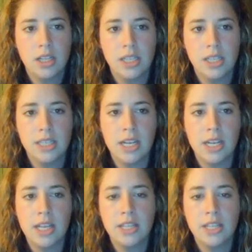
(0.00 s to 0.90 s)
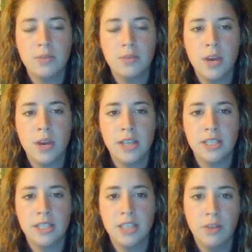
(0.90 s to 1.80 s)
let's see, this
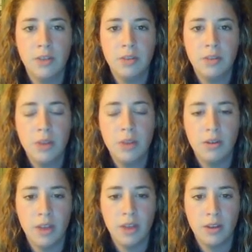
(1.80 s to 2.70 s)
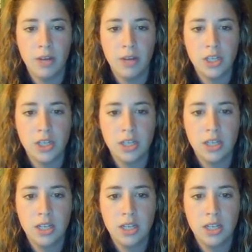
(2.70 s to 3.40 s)
was the self and peer evaluation.